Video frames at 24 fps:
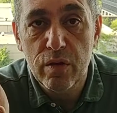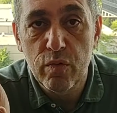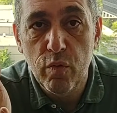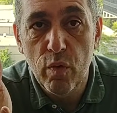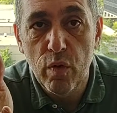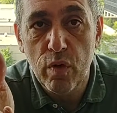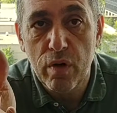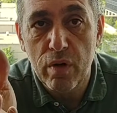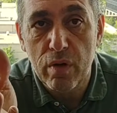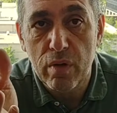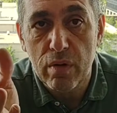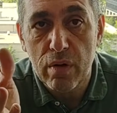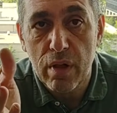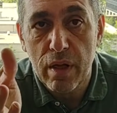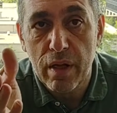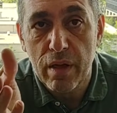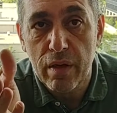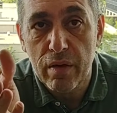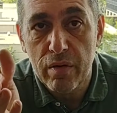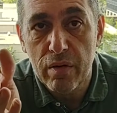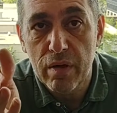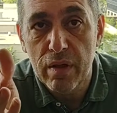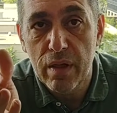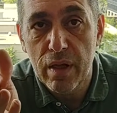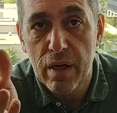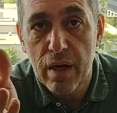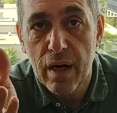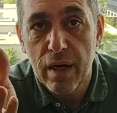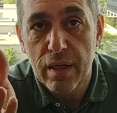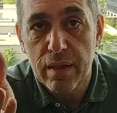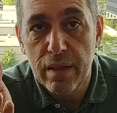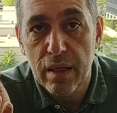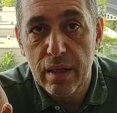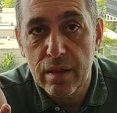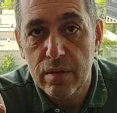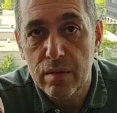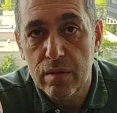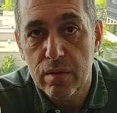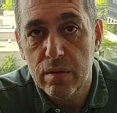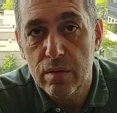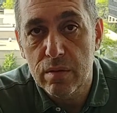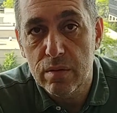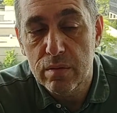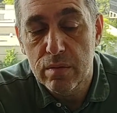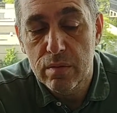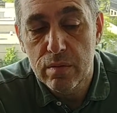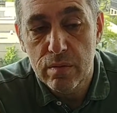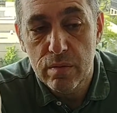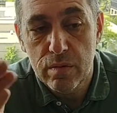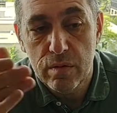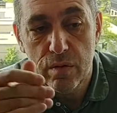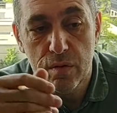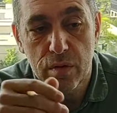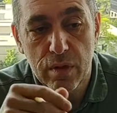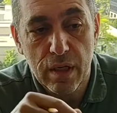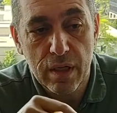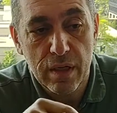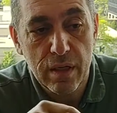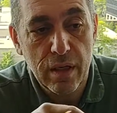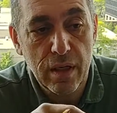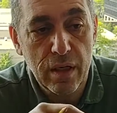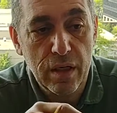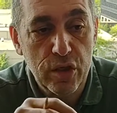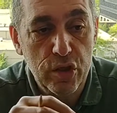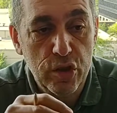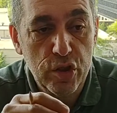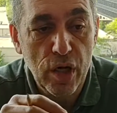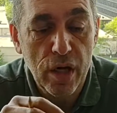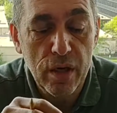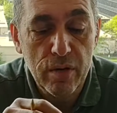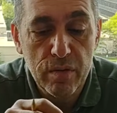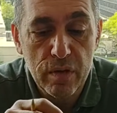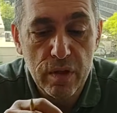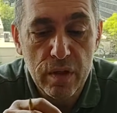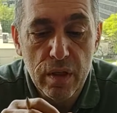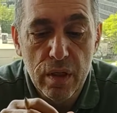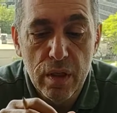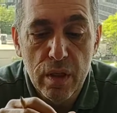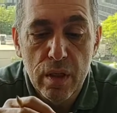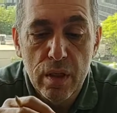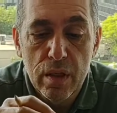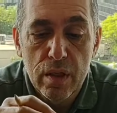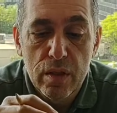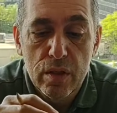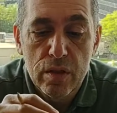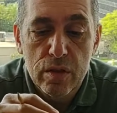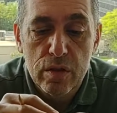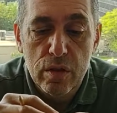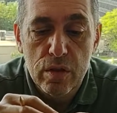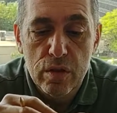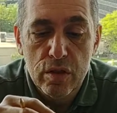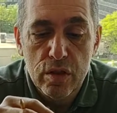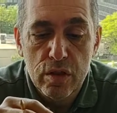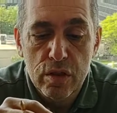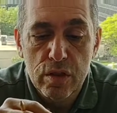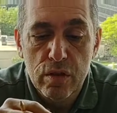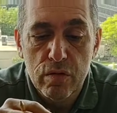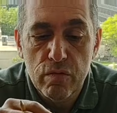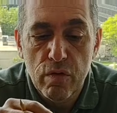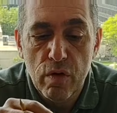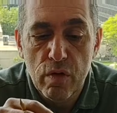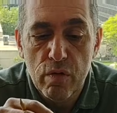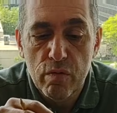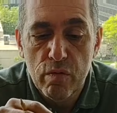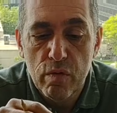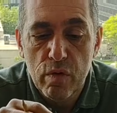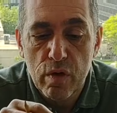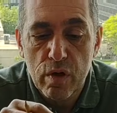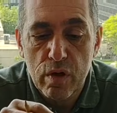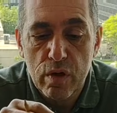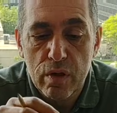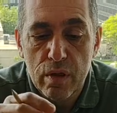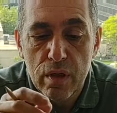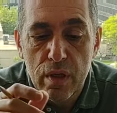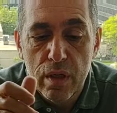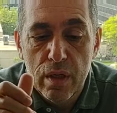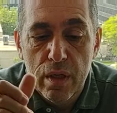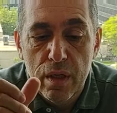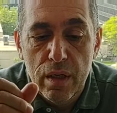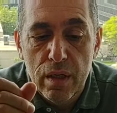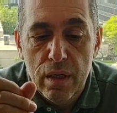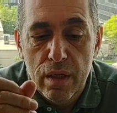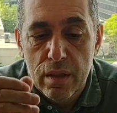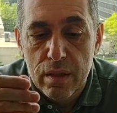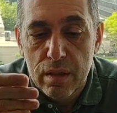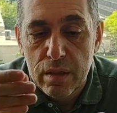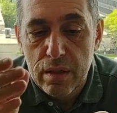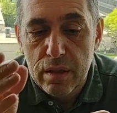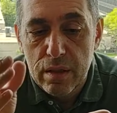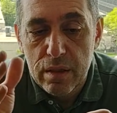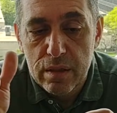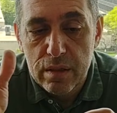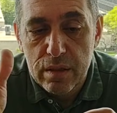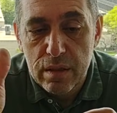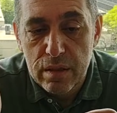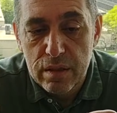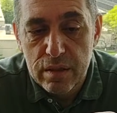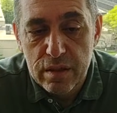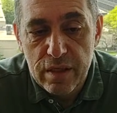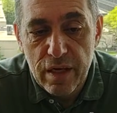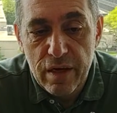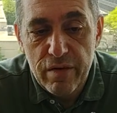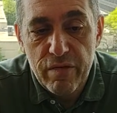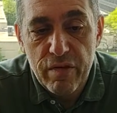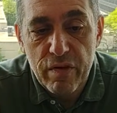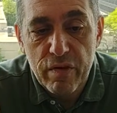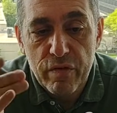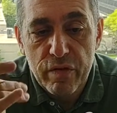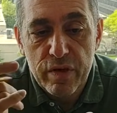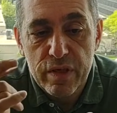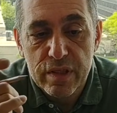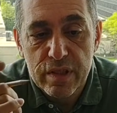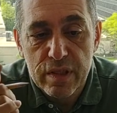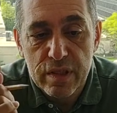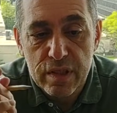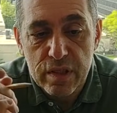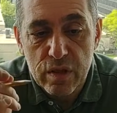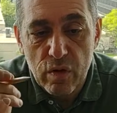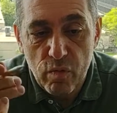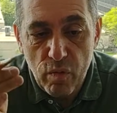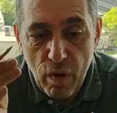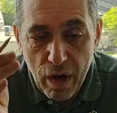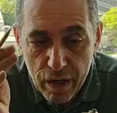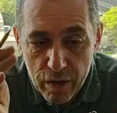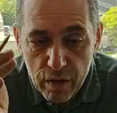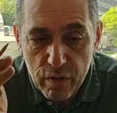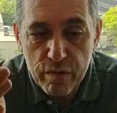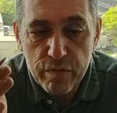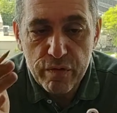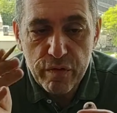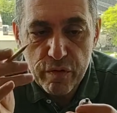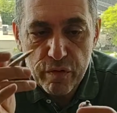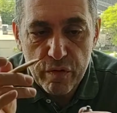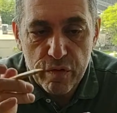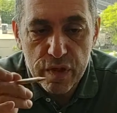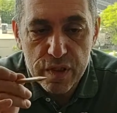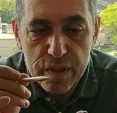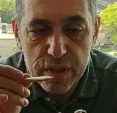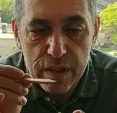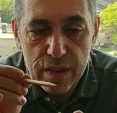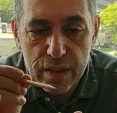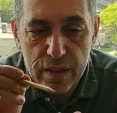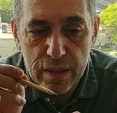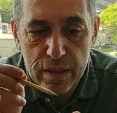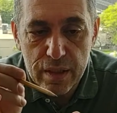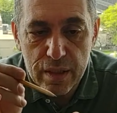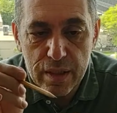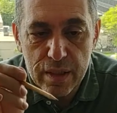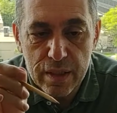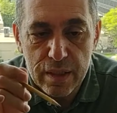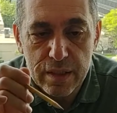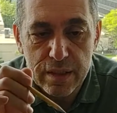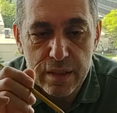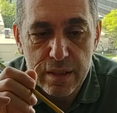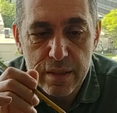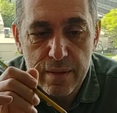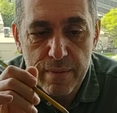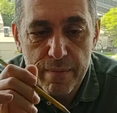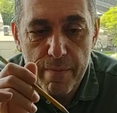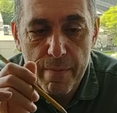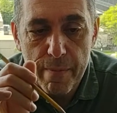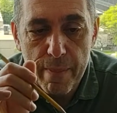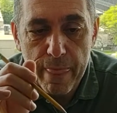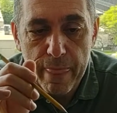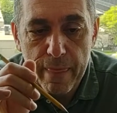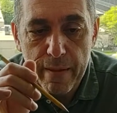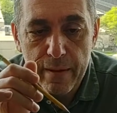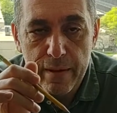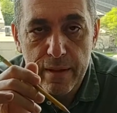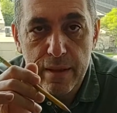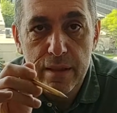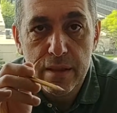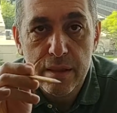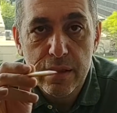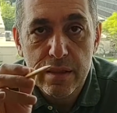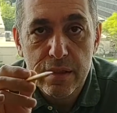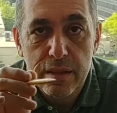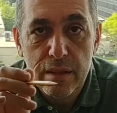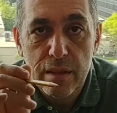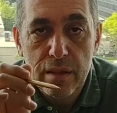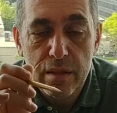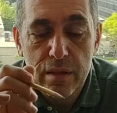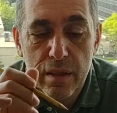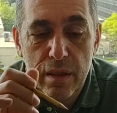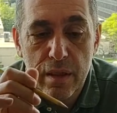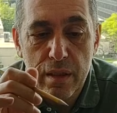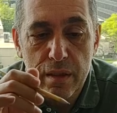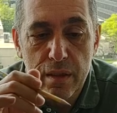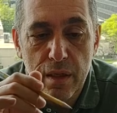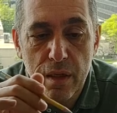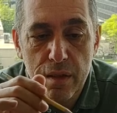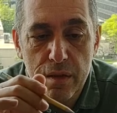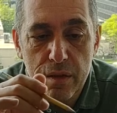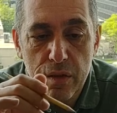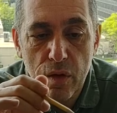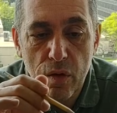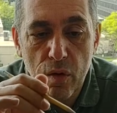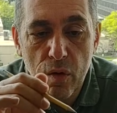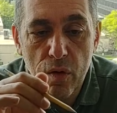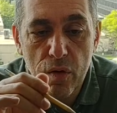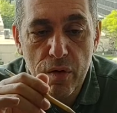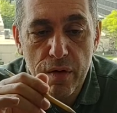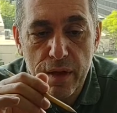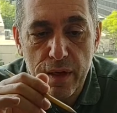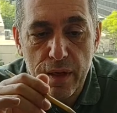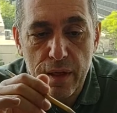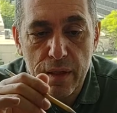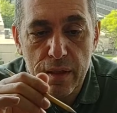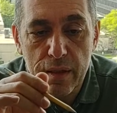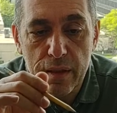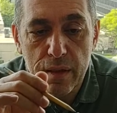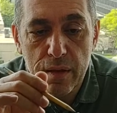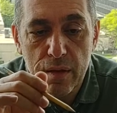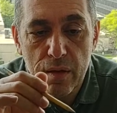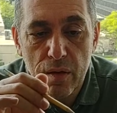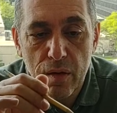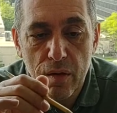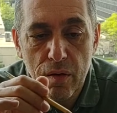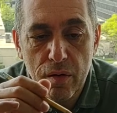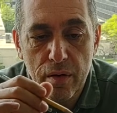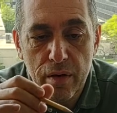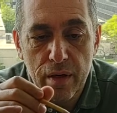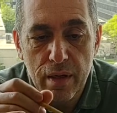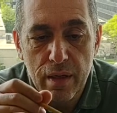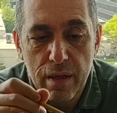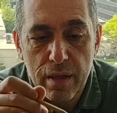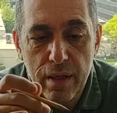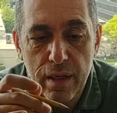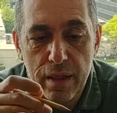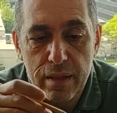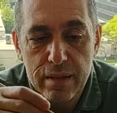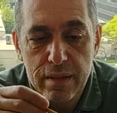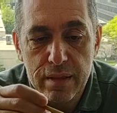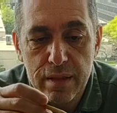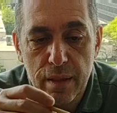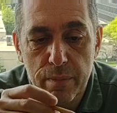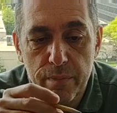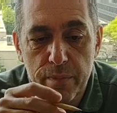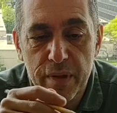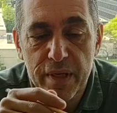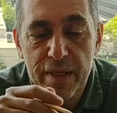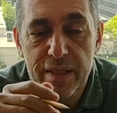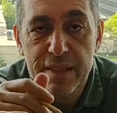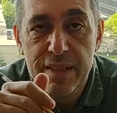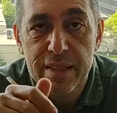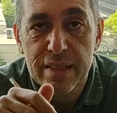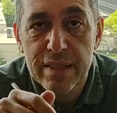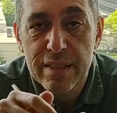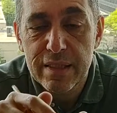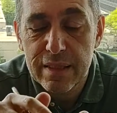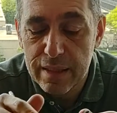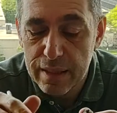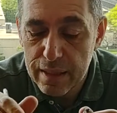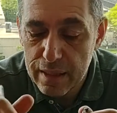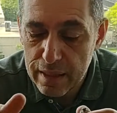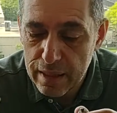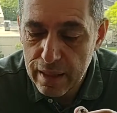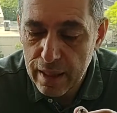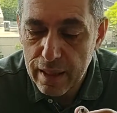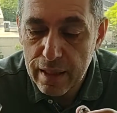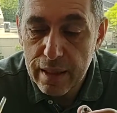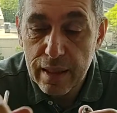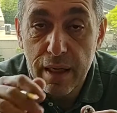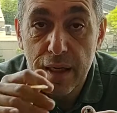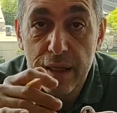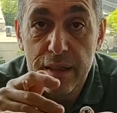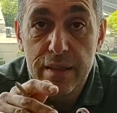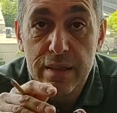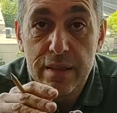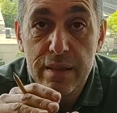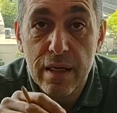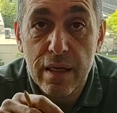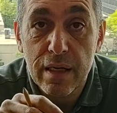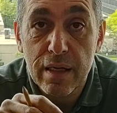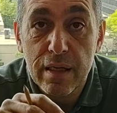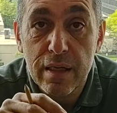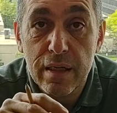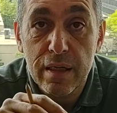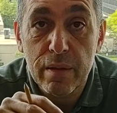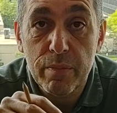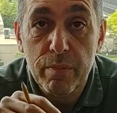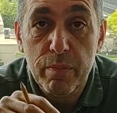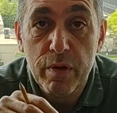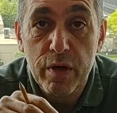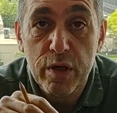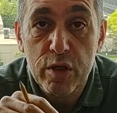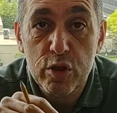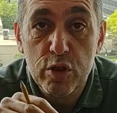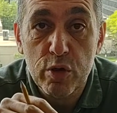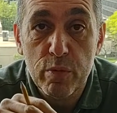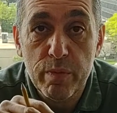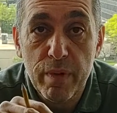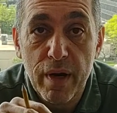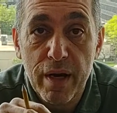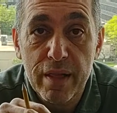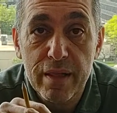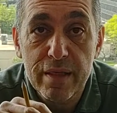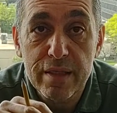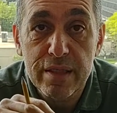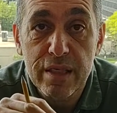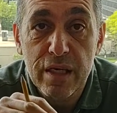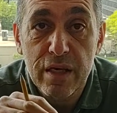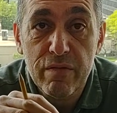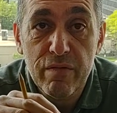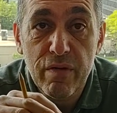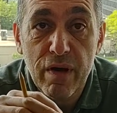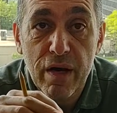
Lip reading: water, really hot, that you can take a shower. So it's just a warm water. There's several reasons. So one of the reason is this is the O-ring. O-ring cuts into pieces, and get stuck in the pressure balancing